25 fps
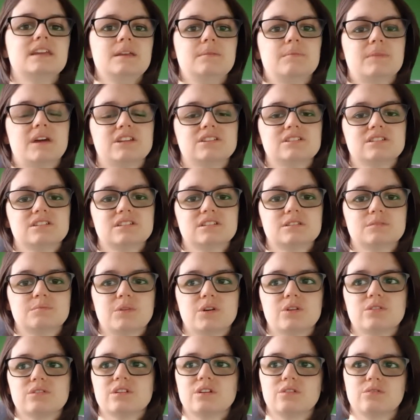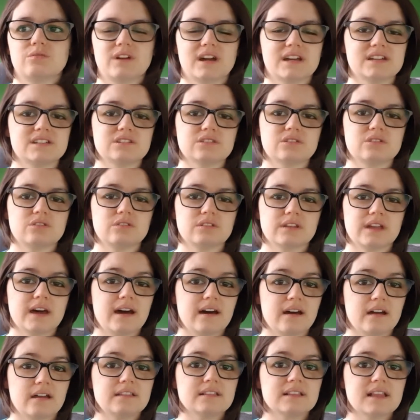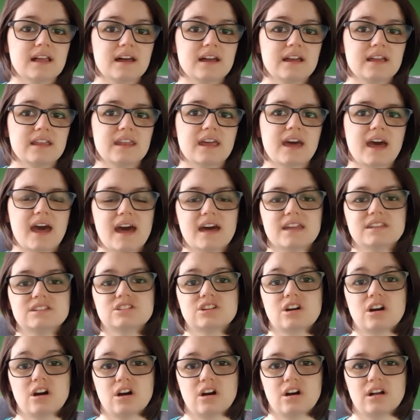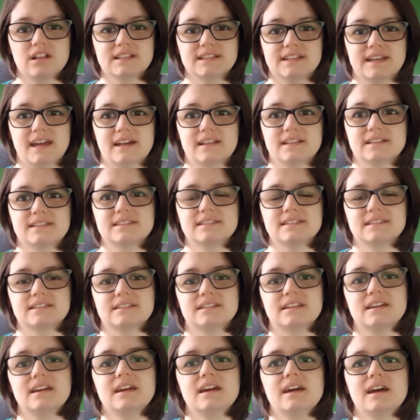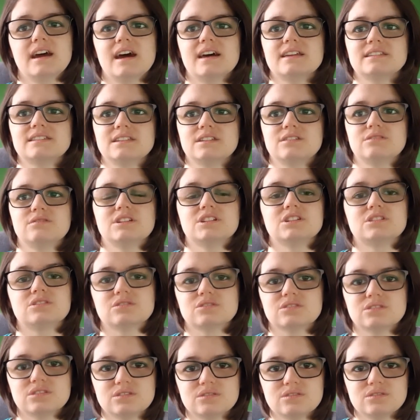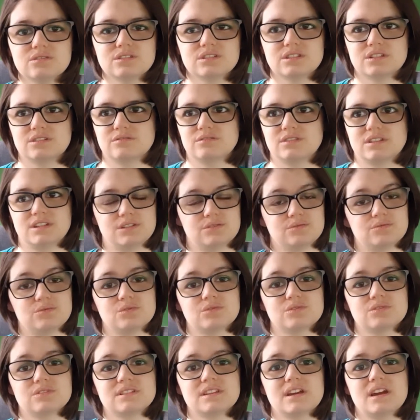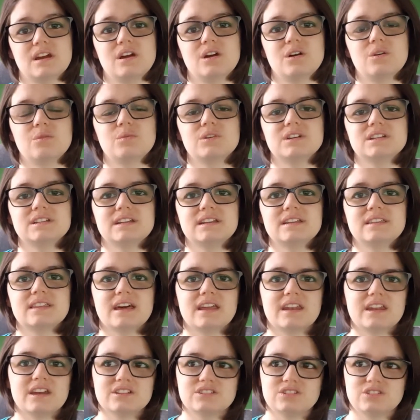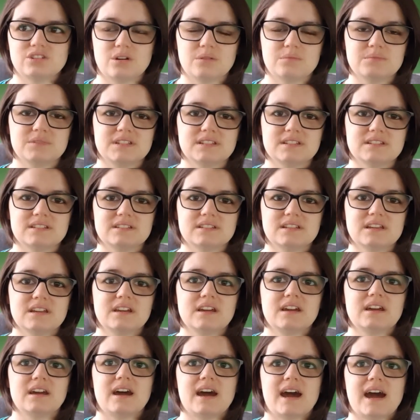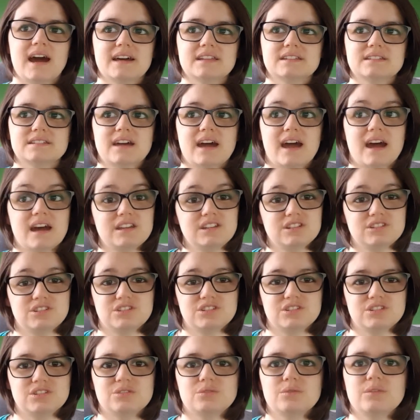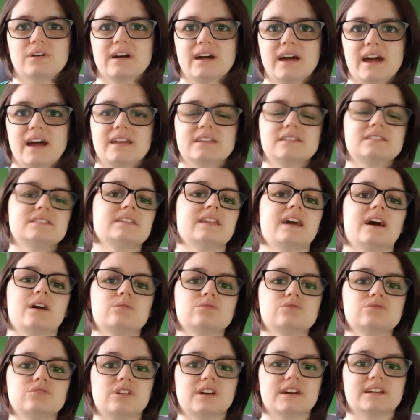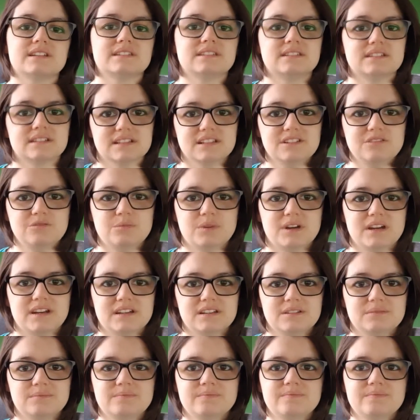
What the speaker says: He mentions both a writer called Heinlein and Harlan Ellison as the original source of these rules, which he then adopted and added to and now tries to live by.